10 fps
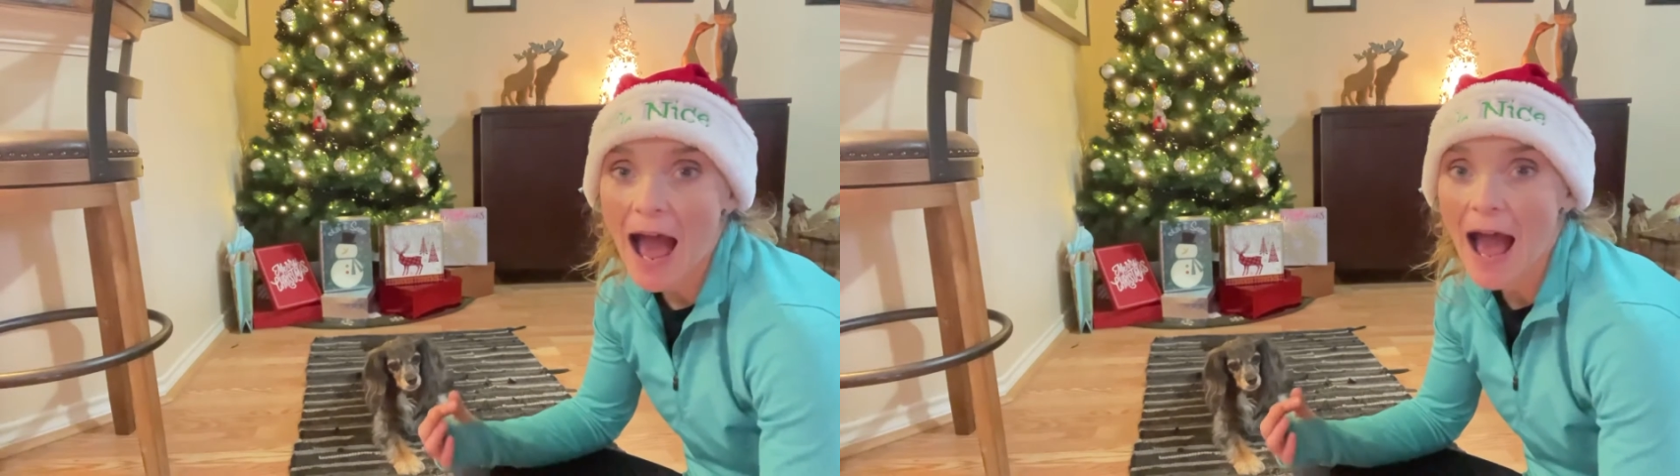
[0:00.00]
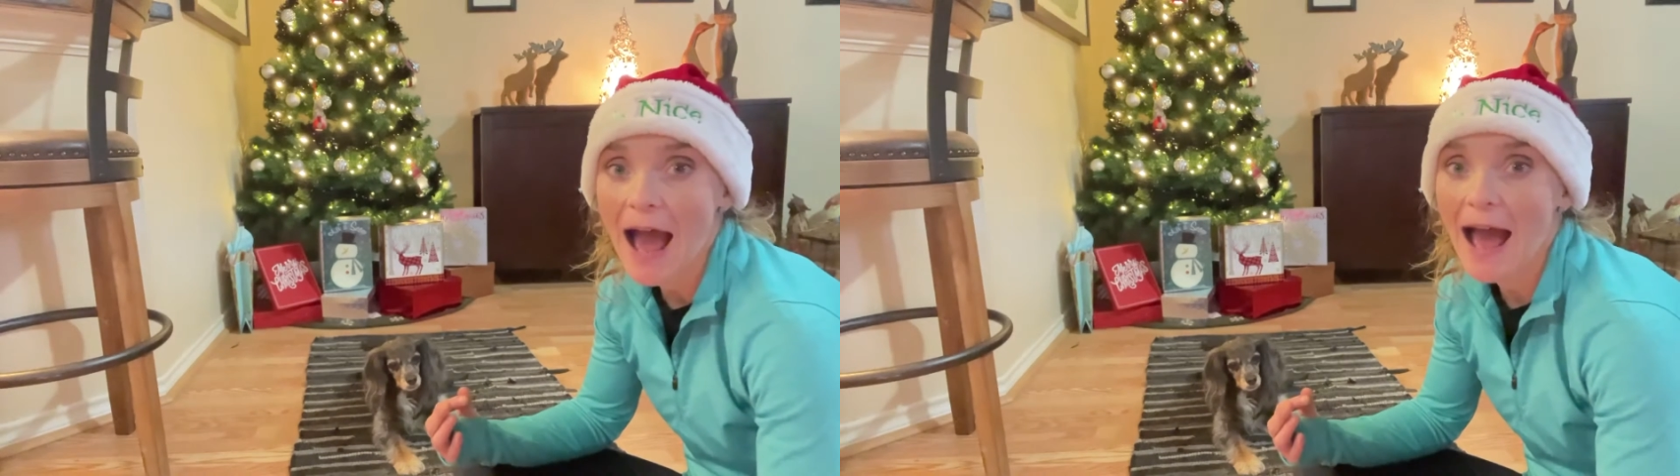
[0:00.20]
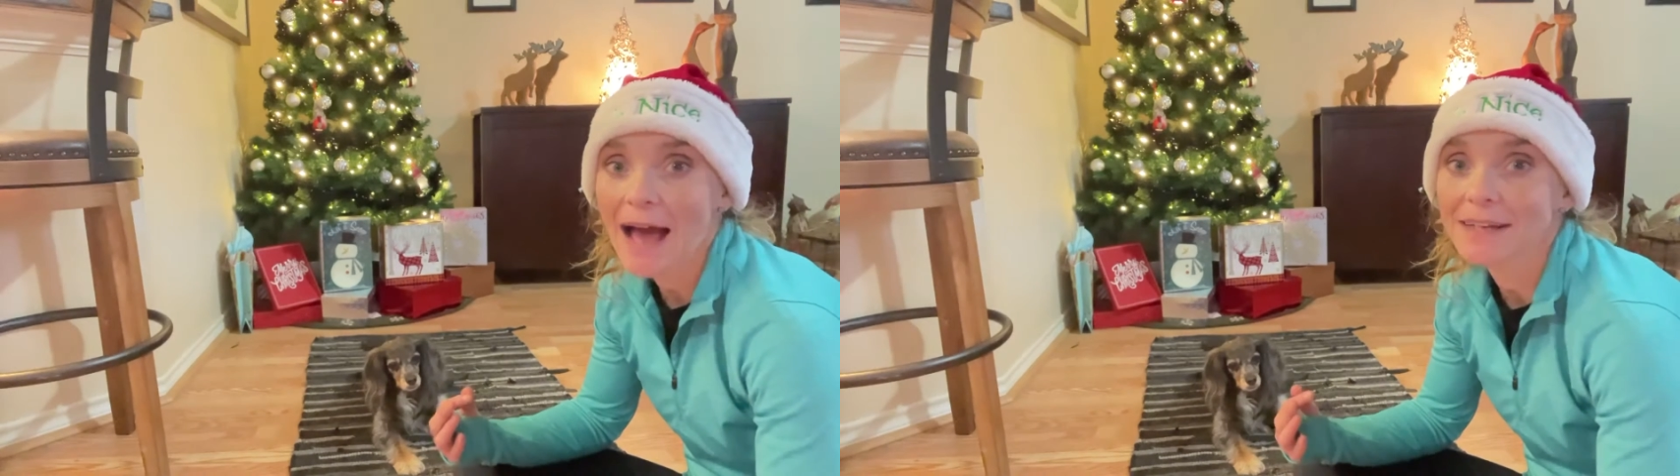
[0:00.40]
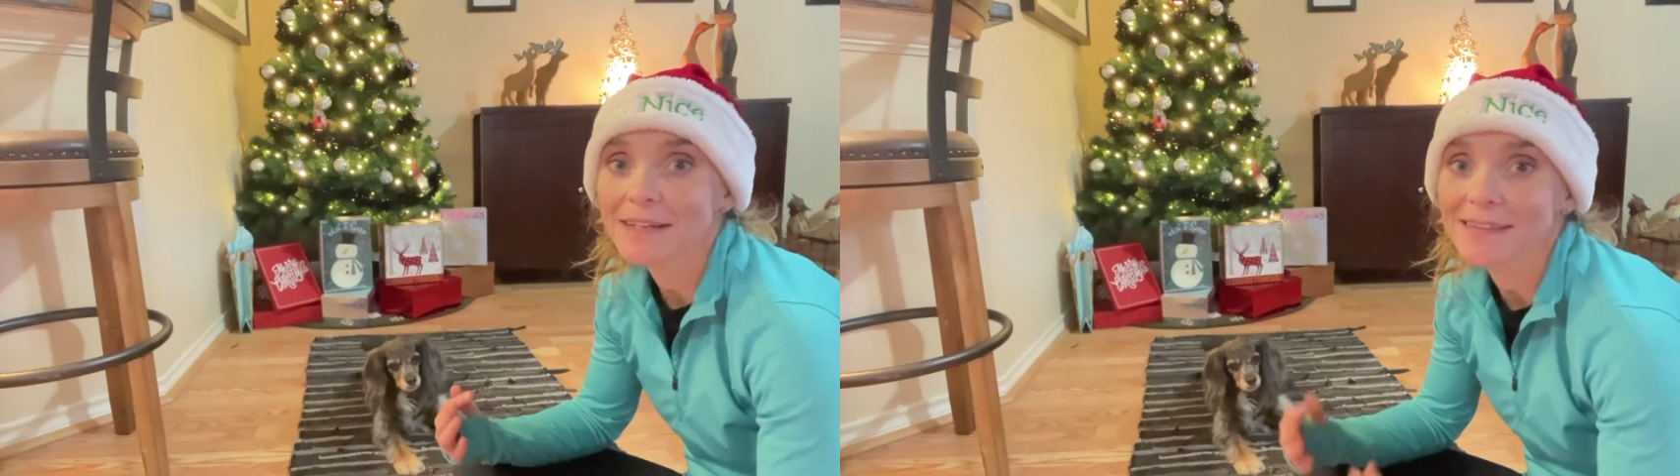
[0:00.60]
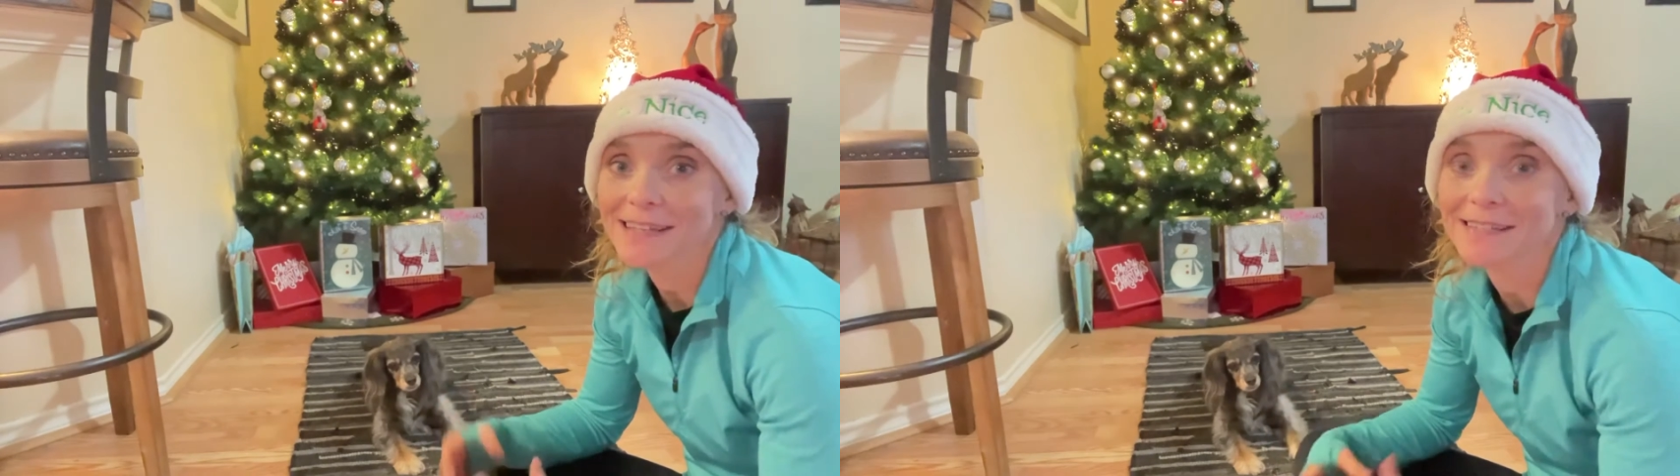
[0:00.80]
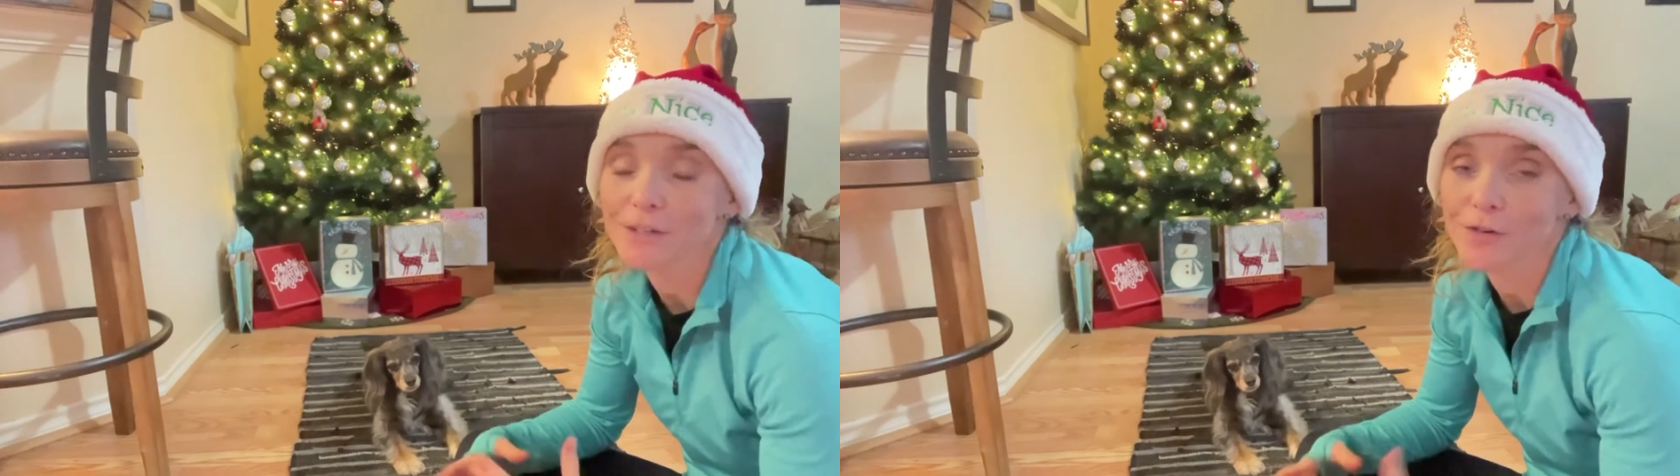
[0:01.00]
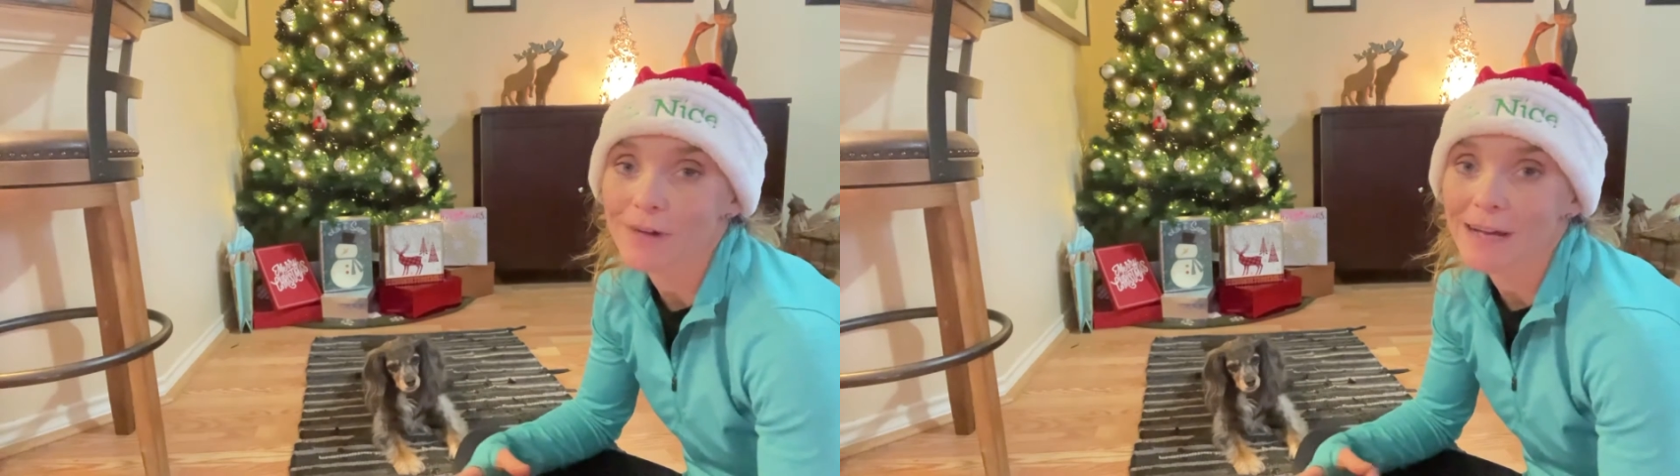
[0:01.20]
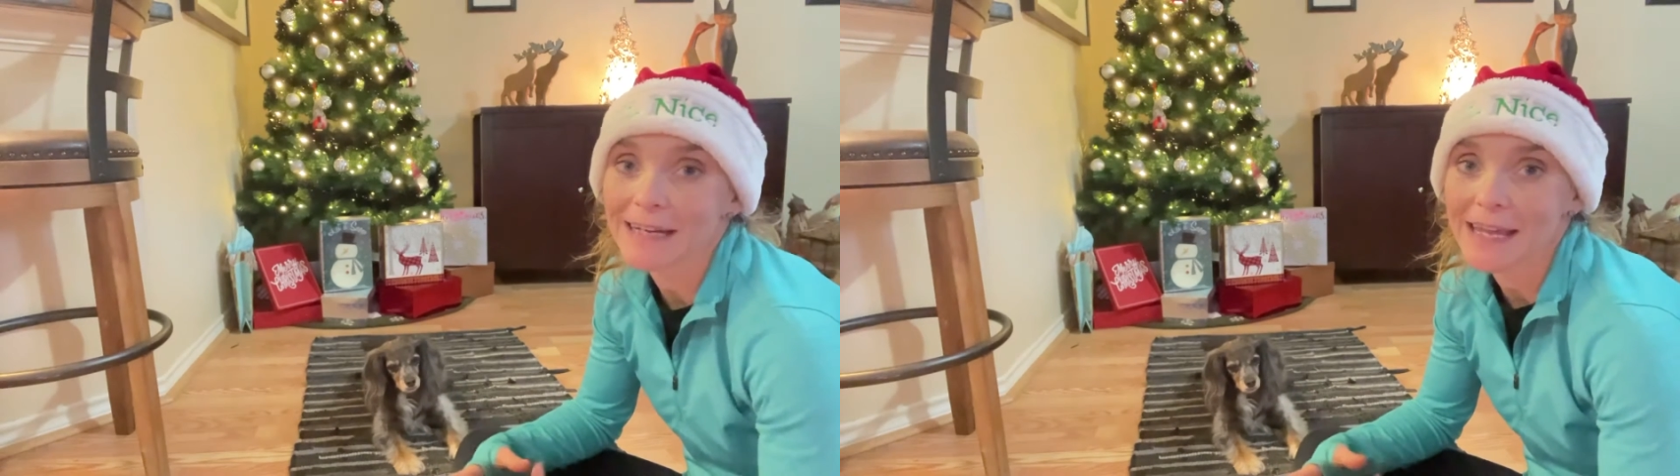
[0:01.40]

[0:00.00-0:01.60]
and this is a great